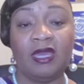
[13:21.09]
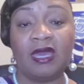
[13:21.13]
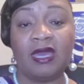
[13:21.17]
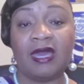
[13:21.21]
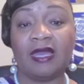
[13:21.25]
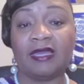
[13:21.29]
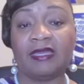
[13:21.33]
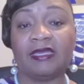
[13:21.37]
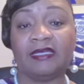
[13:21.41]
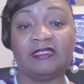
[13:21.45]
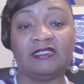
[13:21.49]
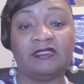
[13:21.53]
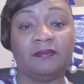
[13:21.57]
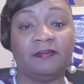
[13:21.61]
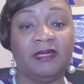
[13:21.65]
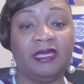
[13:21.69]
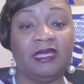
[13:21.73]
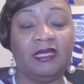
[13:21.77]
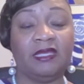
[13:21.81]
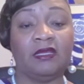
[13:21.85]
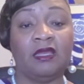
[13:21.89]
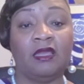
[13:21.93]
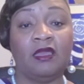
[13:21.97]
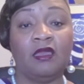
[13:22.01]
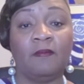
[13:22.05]
I get to
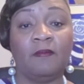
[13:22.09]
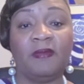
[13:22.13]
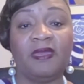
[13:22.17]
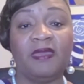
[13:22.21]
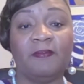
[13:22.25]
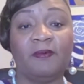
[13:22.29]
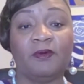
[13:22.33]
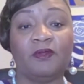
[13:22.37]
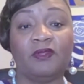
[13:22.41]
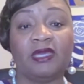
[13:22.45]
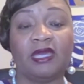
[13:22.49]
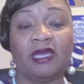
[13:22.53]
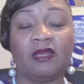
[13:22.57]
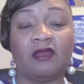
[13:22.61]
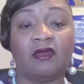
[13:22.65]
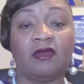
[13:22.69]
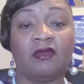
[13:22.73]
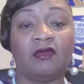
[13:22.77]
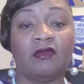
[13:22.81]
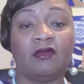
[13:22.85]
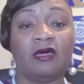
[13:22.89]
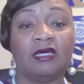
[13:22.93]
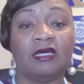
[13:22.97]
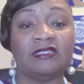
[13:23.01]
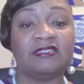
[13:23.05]
meet people that
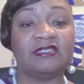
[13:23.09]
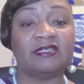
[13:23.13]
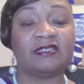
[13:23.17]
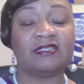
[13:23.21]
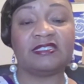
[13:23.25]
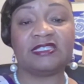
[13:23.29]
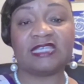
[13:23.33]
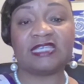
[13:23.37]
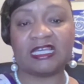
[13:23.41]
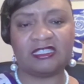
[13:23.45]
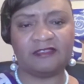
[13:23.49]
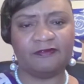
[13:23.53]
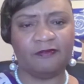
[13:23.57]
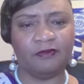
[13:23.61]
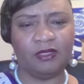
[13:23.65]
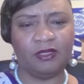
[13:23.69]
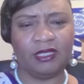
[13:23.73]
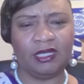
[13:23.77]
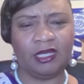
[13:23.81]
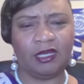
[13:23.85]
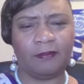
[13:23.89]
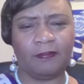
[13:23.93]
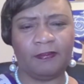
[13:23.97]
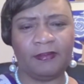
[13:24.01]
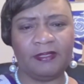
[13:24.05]
are successful in
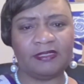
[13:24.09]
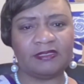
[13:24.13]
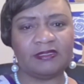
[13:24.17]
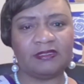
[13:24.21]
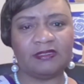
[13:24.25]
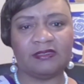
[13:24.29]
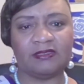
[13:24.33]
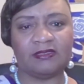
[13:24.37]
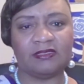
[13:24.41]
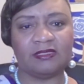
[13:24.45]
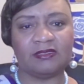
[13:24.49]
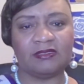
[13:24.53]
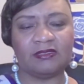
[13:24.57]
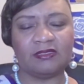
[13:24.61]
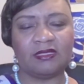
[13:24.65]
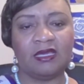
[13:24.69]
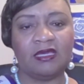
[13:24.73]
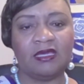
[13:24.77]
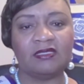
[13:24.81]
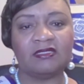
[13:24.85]
their businesses,